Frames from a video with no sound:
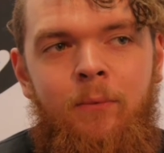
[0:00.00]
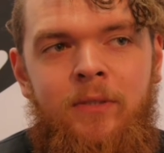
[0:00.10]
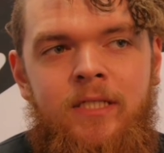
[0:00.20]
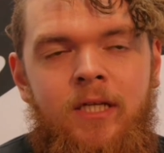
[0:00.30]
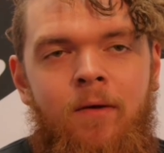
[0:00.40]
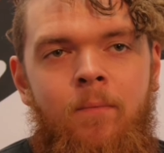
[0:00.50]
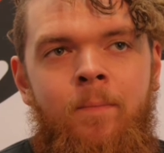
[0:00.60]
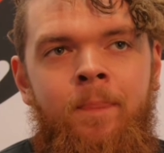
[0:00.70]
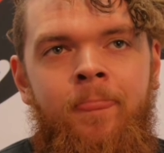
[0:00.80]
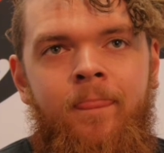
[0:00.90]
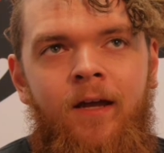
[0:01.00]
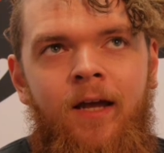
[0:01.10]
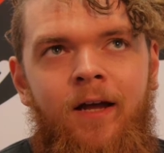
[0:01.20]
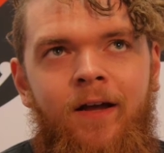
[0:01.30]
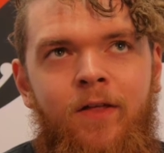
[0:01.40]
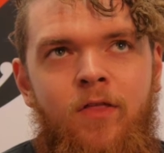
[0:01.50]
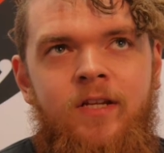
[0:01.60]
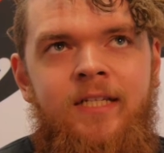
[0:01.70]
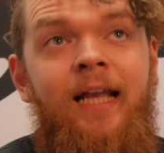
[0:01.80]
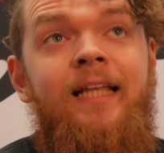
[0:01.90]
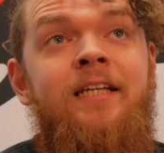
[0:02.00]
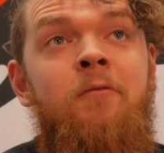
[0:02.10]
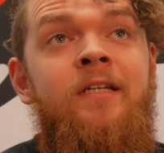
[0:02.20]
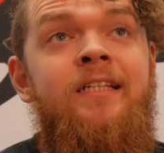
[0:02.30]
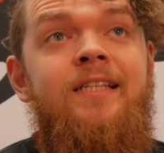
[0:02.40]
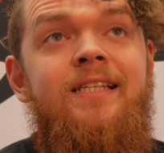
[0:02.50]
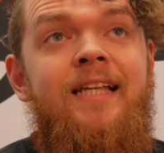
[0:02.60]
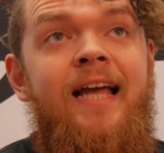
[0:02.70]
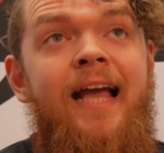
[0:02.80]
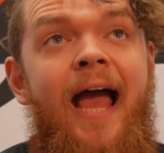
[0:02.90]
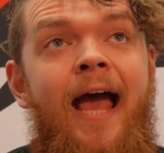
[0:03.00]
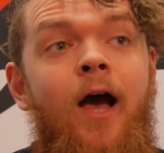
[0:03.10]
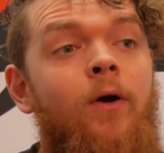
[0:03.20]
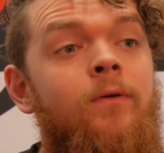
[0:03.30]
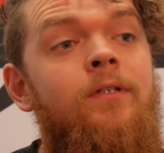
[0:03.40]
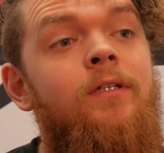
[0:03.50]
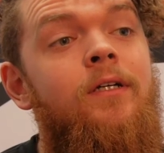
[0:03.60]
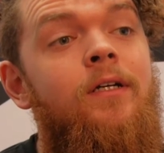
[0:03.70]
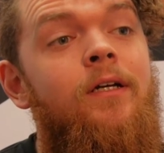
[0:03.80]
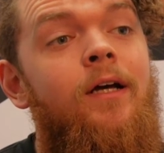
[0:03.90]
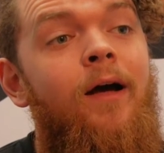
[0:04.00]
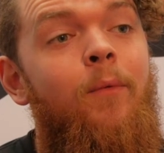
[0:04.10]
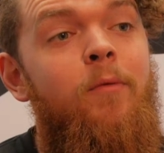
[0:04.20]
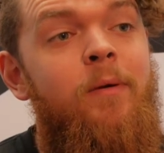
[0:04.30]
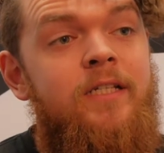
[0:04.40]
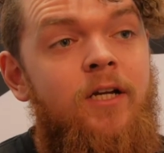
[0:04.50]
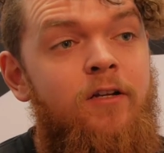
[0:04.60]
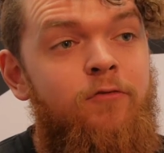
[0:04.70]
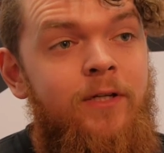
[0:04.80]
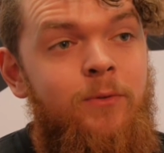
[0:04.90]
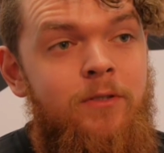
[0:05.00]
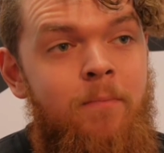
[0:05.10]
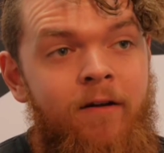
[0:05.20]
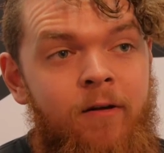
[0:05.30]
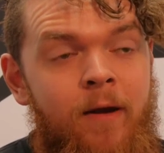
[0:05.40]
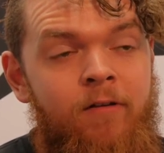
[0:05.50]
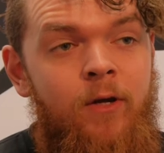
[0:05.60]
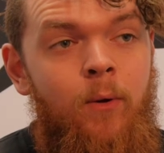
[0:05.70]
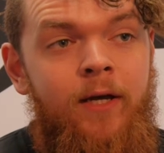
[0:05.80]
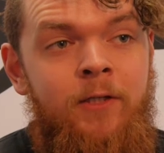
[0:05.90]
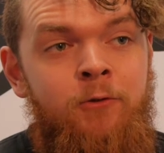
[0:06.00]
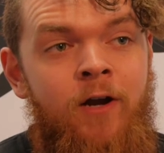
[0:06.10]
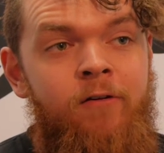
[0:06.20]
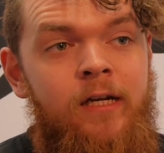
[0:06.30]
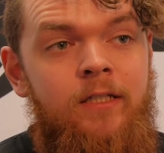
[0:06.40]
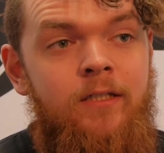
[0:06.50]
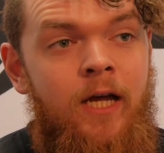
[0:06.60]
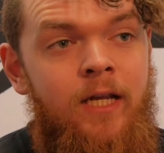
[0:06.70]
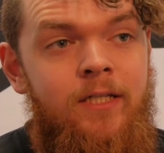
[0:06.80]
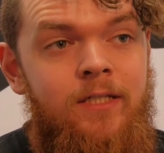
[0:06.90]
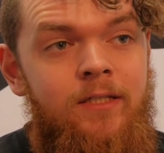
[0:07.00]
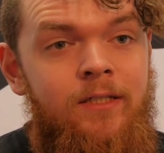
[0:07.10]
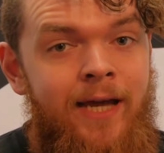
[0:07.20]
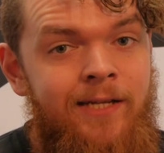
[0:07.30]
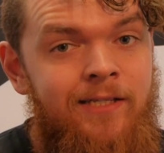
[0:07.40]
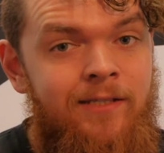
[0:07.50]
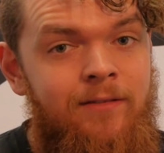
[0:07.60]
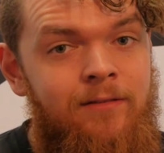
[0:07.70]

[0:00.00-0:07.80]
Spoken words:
It was the Teletubbies' Say Eh-Oh, the B-side of which was Mary Mary Quite Contrary. And yes,